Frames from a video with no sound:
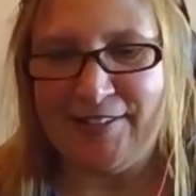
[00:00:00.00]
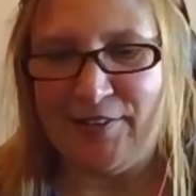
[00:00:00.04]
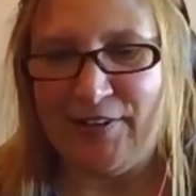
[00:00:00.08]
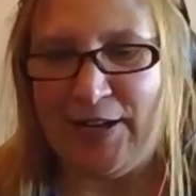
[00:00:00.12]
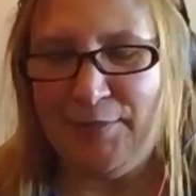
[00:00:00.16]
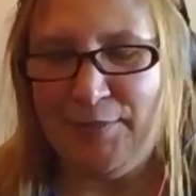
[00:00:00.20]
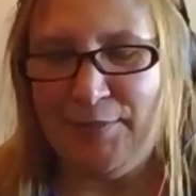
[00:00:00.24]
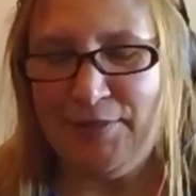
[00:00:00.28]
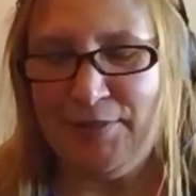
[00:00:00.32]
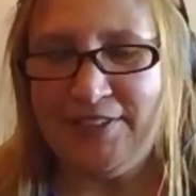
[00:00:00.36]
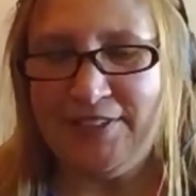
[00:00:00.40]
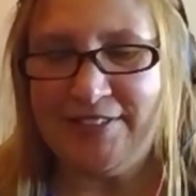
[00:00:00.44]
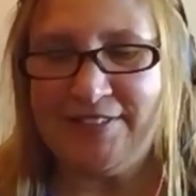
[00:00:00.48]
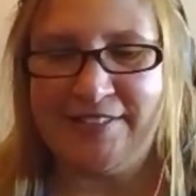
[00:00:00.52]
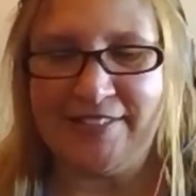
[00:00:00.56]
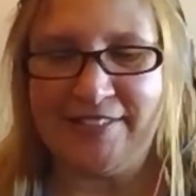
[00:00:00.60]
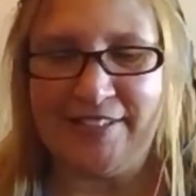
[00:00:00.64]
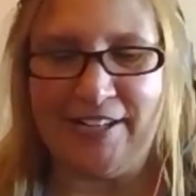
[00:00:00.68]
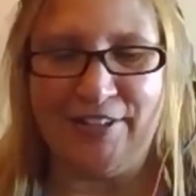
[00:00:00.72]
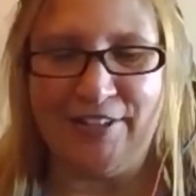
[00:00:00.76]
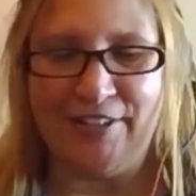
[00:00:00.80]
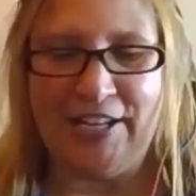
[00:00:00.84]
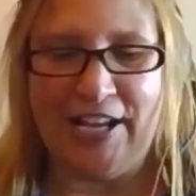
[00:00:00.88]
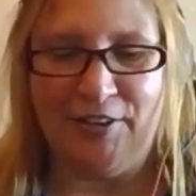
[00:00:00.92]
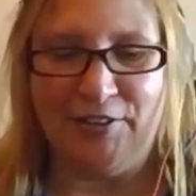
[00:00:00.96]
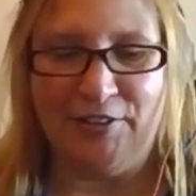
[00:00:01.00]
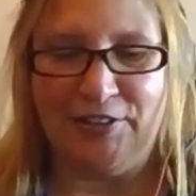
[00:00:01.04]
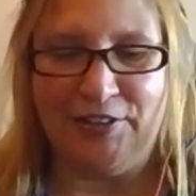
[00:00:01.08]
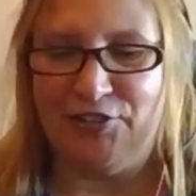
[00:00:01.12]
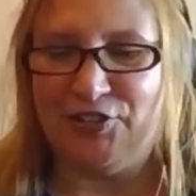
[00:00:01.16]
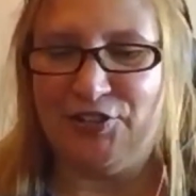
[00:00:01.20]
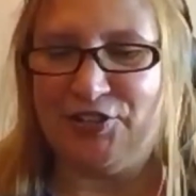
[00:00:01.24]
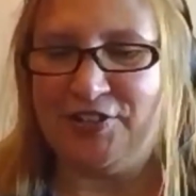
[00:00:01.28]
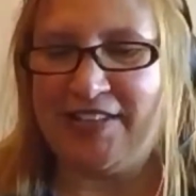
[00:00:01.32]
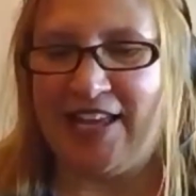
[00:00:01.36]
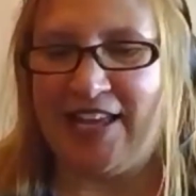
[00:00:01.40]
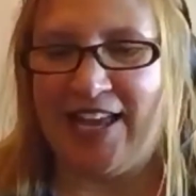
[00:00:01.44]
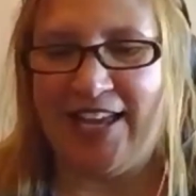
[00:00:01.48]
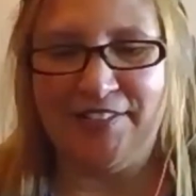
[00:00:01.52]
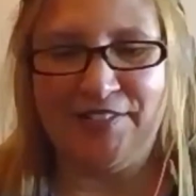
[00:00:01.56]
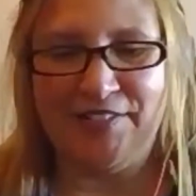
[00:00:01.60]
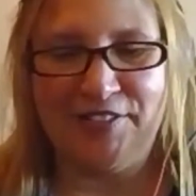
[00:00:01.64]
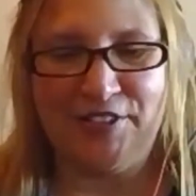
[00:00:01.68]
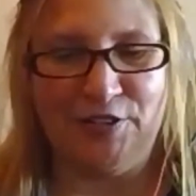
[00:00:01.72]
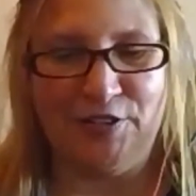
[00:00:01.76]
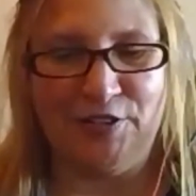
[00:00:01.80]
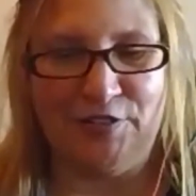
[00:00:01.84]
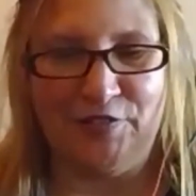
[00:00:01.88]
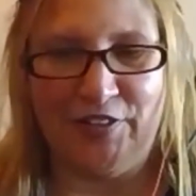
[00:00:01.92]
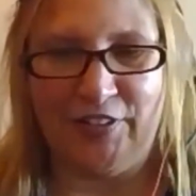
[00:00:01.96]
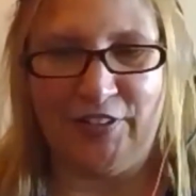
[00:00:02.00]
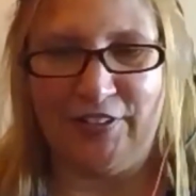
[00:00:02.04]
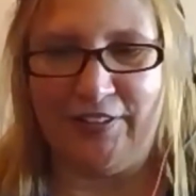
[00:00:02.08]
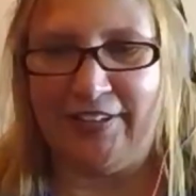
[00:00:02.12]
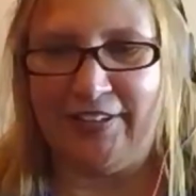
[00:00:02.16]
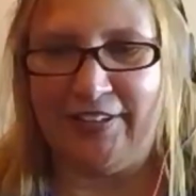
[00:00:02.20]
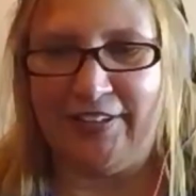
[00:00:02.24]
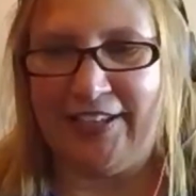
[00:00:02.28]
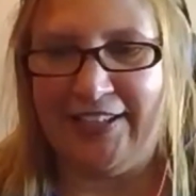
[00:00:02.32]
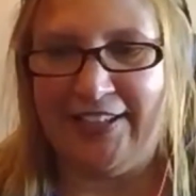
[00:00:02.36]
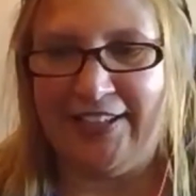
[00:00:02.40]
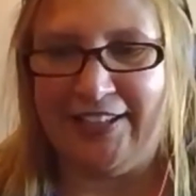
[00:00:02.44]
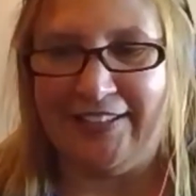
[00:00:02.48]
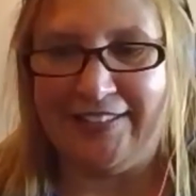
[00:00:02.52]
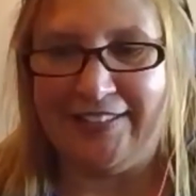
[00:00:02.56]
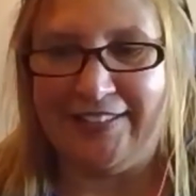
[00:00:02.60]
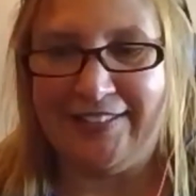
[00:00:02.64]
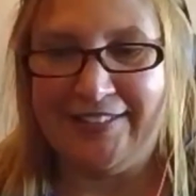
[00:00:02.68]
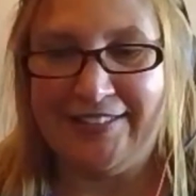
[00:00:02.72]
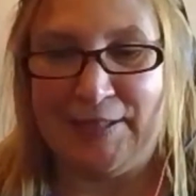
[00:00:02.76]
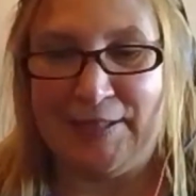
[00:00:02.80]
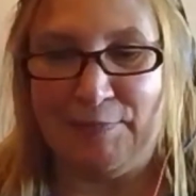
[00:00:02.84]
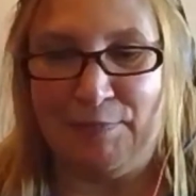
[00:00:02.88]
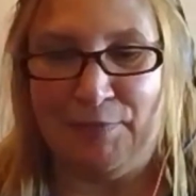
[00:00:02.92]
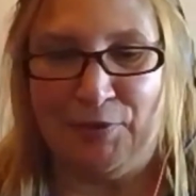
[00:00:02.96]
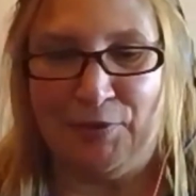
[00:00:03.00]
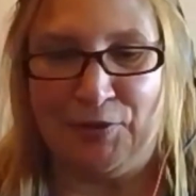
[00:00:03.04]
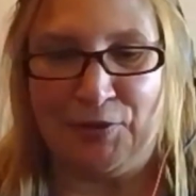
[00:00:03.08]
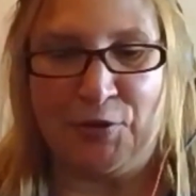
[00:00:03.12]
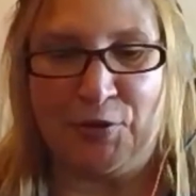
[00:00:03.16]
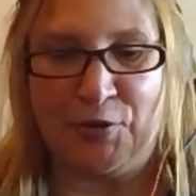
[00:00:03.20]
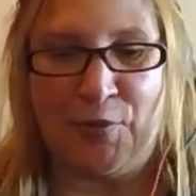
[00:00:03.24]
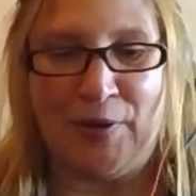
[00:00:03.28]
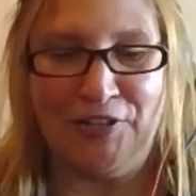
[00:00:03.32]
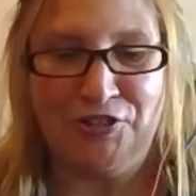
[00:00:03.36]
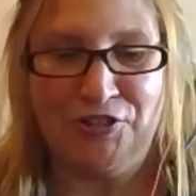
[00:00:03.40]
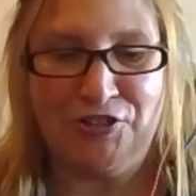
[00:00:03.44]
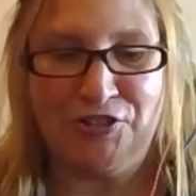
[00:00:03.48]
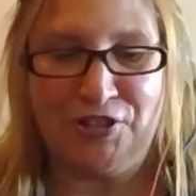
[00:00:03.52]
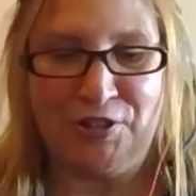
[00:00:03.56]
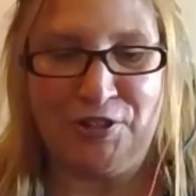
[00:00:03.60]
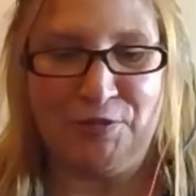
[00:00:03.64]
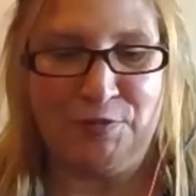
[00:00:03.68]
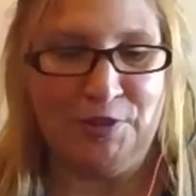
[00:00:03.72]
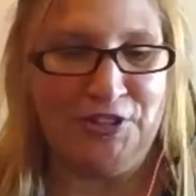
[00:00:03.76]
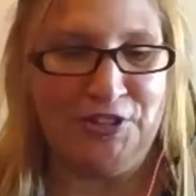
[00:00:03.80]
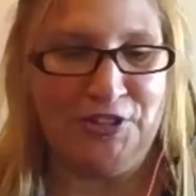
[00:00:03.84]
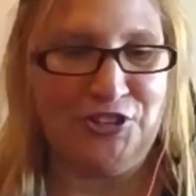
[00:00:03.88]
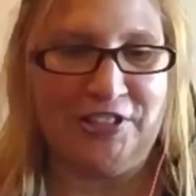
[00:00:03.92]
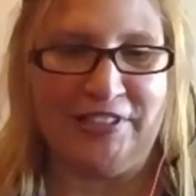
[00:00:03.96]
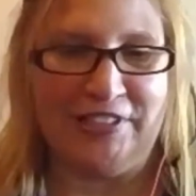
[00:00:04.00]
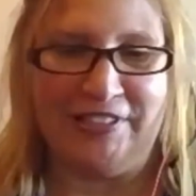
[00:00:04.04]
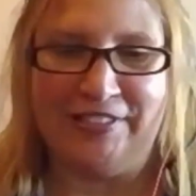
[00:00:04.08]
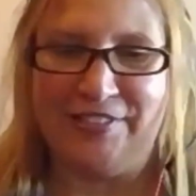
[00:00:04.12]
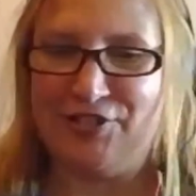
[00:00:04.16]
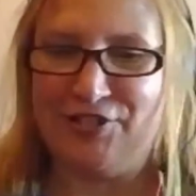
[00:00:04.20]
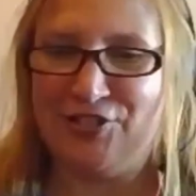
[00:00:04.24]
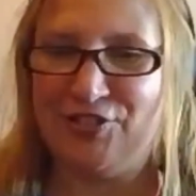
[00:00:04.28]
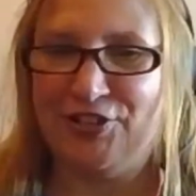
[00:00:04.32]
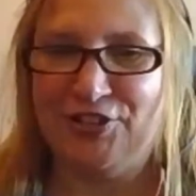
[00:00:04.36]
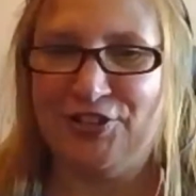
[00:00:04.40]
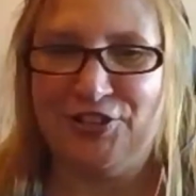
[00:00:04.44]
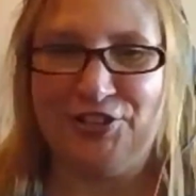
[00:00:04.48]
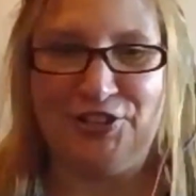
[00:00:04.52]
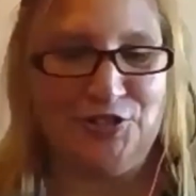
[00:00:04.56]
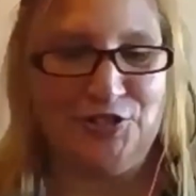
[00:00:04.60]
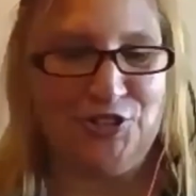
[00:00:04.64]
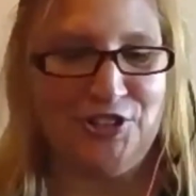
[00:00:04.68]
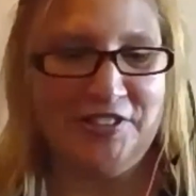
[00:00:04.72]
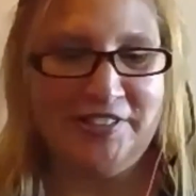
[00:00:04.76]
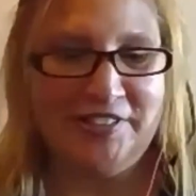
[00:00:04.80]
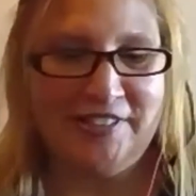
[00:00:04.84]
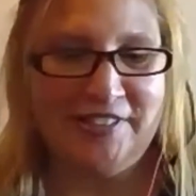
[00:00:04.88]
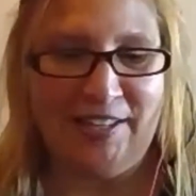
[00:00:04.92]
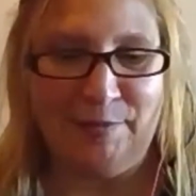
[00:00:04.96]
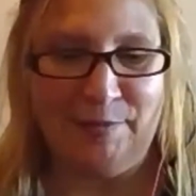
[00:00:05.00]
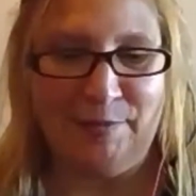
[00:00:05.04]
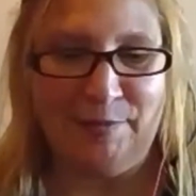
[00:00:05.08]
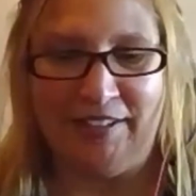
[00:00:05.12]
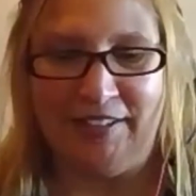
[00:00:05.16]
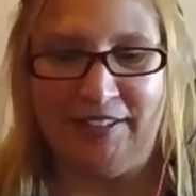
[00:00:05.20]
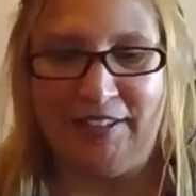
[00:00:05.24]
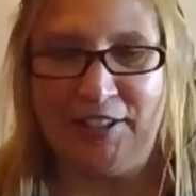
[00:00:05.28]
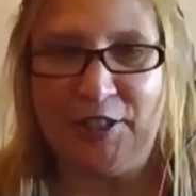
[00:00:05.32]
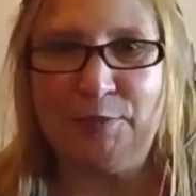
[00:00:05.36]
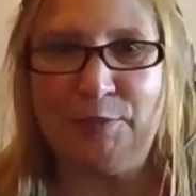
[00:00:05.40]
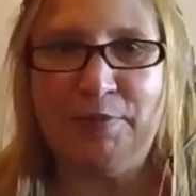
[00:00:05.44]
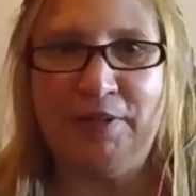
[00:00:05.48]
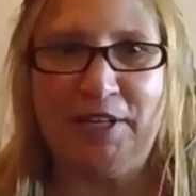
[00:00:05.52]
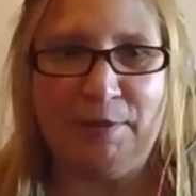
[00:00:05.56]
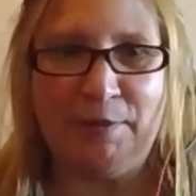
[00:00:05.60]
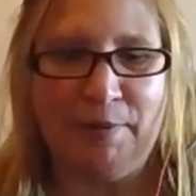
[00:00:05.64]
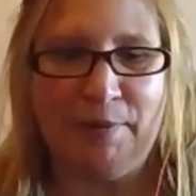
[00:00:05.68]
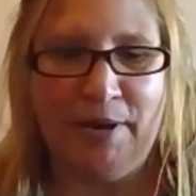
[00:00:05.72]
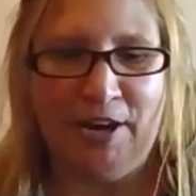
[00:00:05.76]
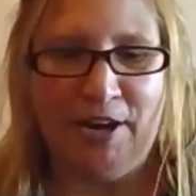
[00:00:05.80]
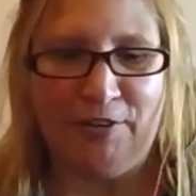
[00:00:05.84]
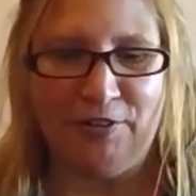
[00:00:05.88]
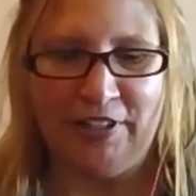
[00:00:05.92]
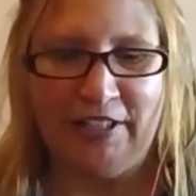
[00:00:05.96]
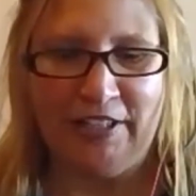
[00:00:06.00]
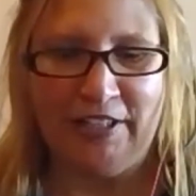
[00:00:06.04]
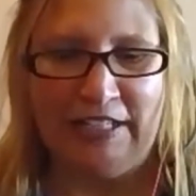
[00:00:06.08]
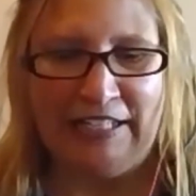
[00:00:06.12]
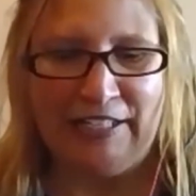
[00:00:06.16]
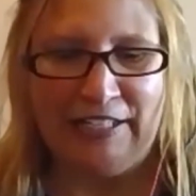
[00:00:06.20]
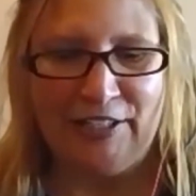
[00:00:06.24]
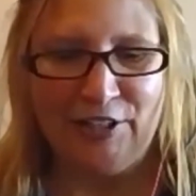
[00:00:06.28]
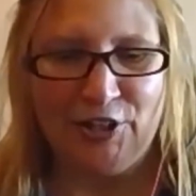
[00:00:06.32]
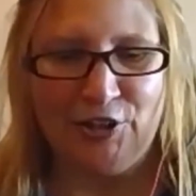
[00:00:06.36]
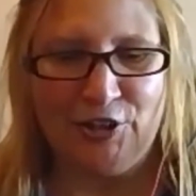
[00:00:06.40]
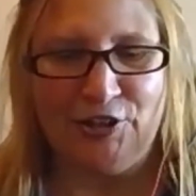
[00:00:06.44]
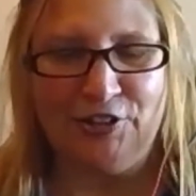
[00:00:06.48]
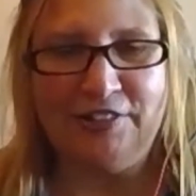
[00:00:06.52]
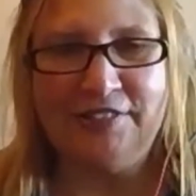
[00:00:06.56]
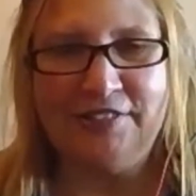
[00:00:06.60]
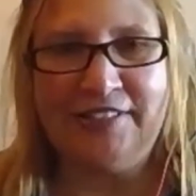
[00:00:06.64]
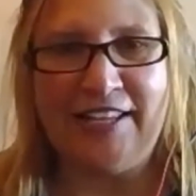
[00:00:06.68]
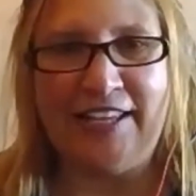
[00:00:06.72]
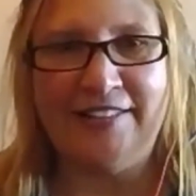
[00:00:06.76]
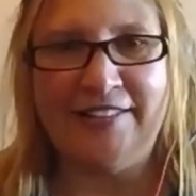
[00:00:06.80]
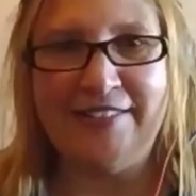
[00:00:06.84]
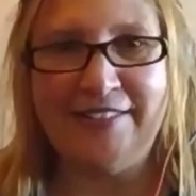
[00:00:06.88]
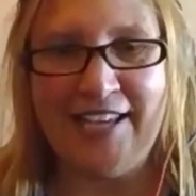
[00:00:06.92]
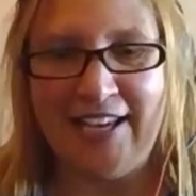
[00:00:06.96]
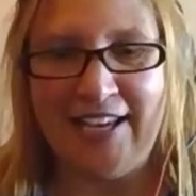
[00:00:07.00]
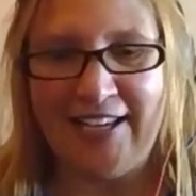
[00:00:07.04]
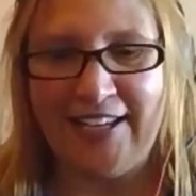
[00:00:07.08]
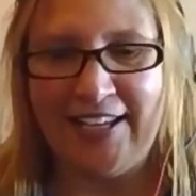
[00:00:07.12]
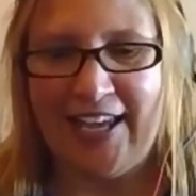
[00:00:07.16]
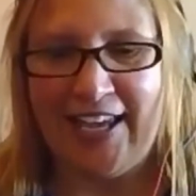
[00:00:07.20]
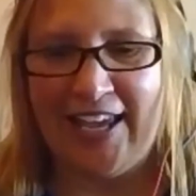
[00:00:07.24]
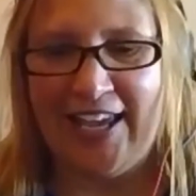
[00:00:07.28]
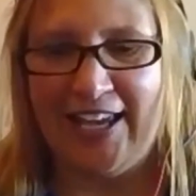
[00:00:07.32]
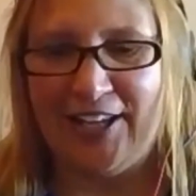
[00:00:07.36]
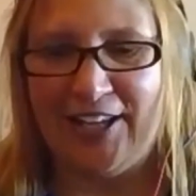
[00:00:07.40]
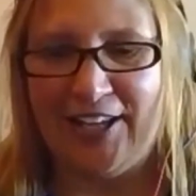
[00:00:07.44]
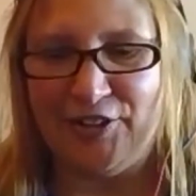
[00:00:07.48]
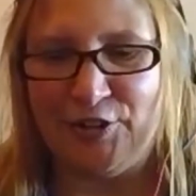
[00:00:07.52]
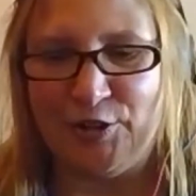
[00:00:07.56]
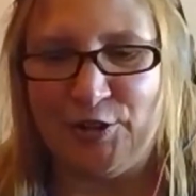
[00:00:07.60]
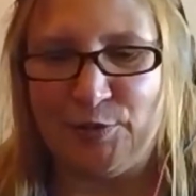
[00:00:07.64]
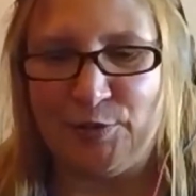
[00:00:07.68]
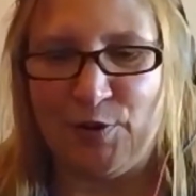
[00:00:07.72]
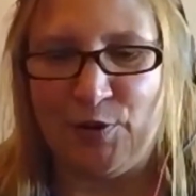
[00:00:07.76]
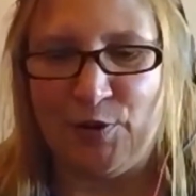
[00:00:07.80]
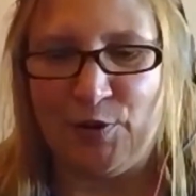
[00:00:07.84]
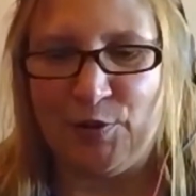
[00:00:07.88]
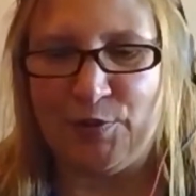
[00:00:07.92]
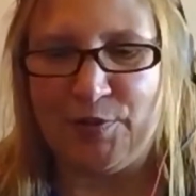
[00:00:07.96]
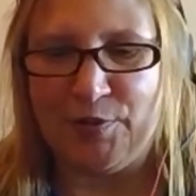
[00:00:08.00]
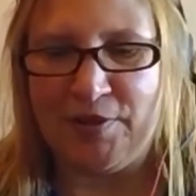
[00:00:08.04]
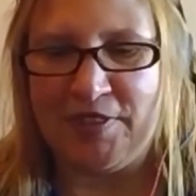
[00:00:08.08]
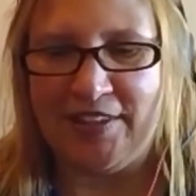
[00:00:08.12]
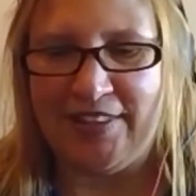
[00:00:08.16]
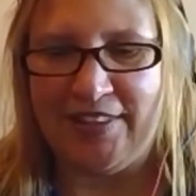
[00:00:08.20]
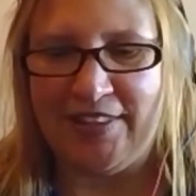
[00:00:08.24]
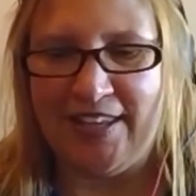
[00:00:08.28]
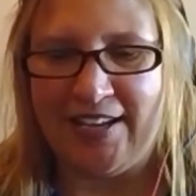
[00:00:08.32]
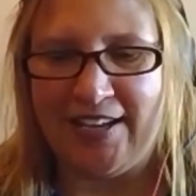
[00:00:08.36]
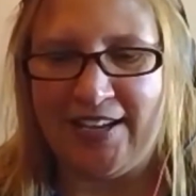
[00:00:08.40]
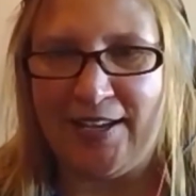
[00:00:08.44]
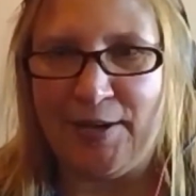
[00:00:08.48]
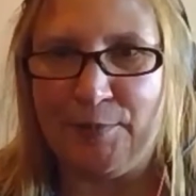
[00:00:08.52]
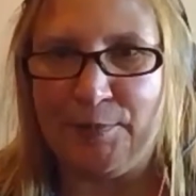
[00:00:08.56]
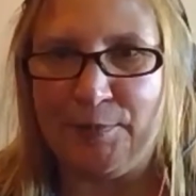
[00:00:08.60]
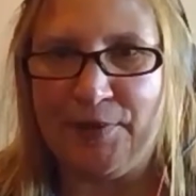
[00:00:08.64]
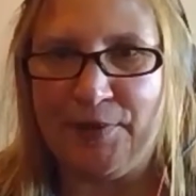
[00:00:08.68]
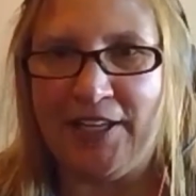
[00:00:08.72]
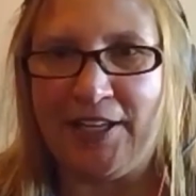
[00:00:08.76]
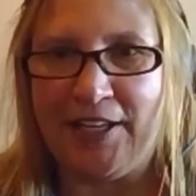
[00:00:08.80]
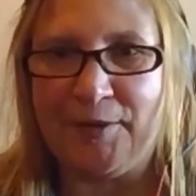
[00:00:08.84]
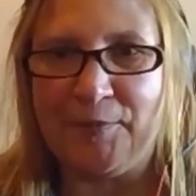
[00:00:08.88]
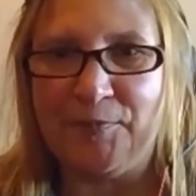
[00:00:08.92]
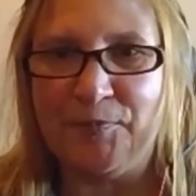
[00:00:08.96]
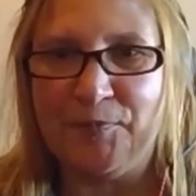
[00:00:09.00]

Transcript: So I'm going to start out and just ask you a very simple question, which is, can you just tell me a little bit about Girls and Tech and your role within that company?